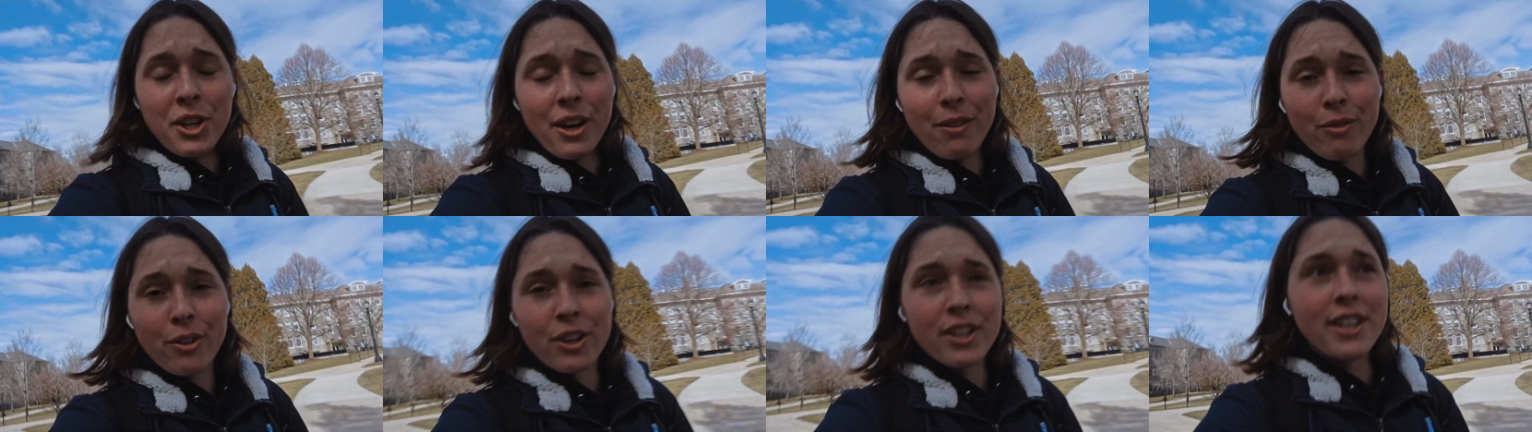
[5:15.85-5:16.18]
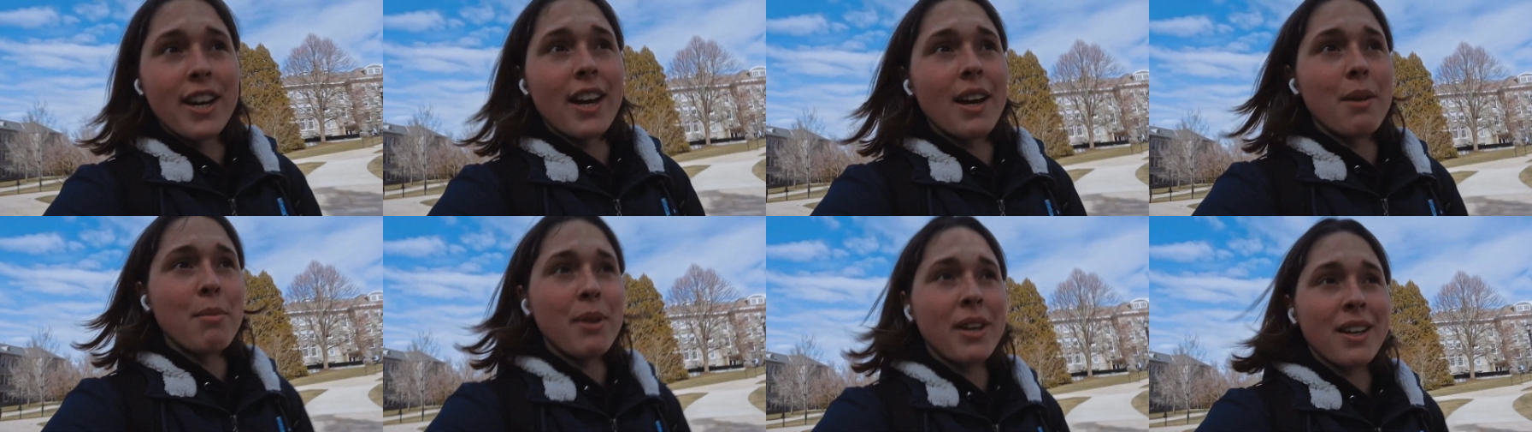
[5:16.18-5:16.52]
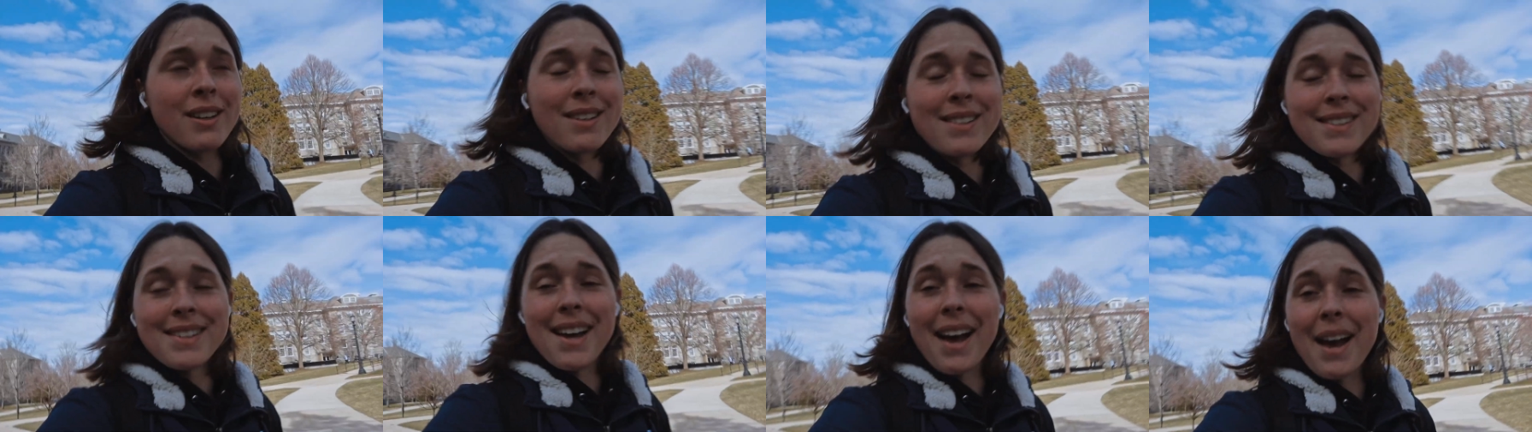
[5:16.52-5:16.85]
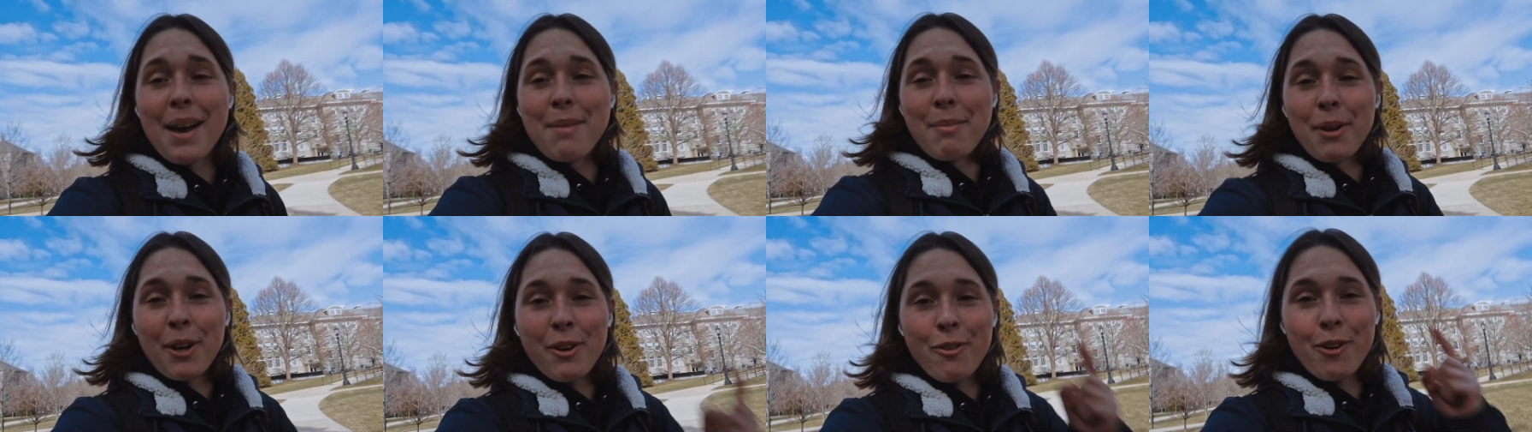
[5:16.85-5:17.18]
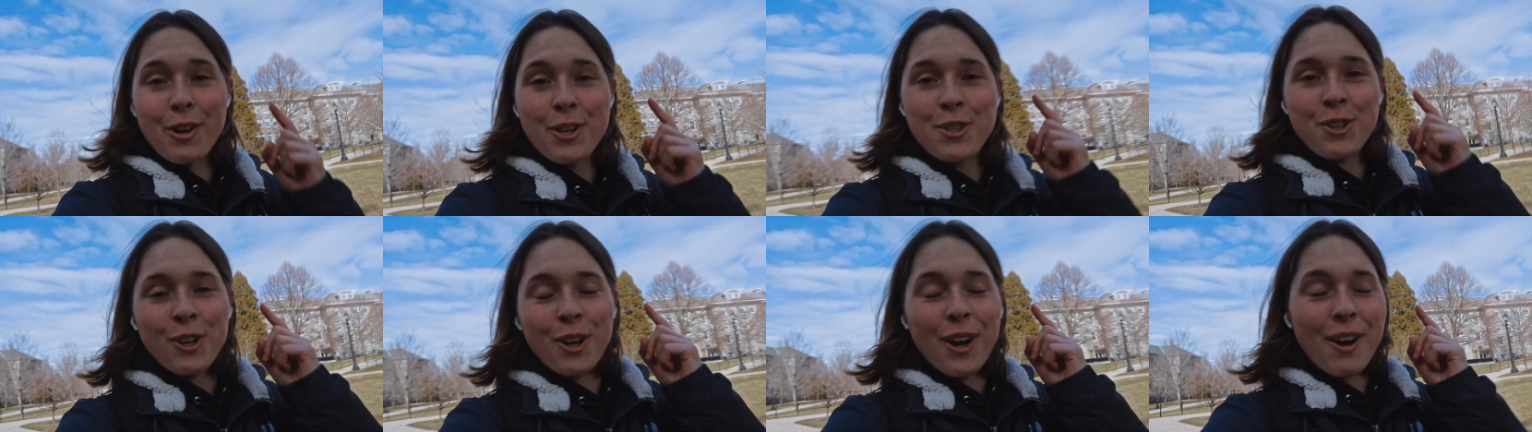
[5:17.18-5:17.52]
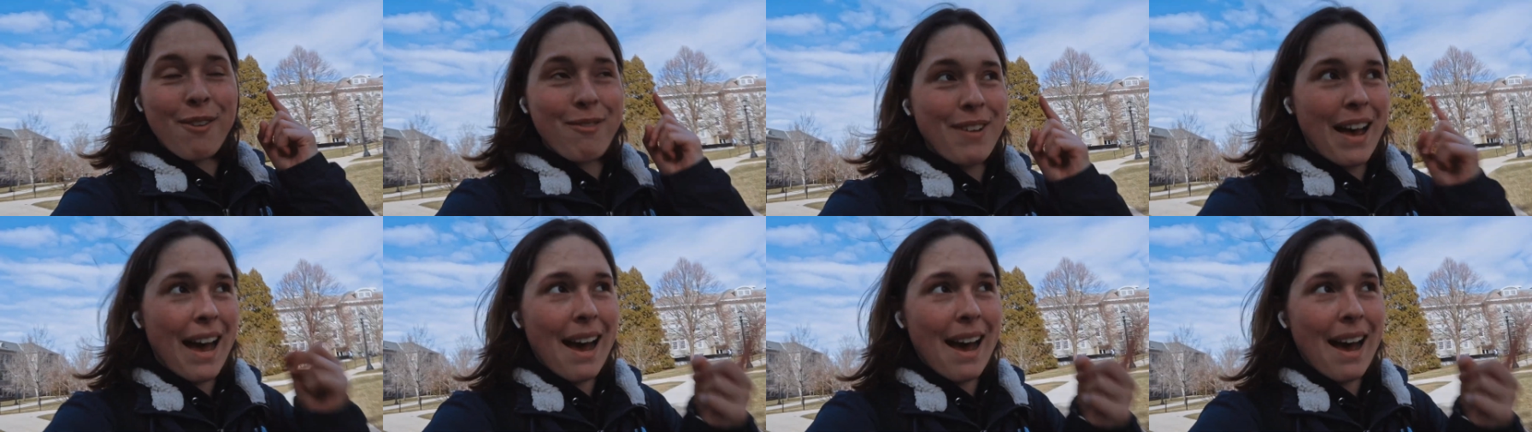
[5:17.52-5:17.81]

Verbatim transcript: every day because I am a creature of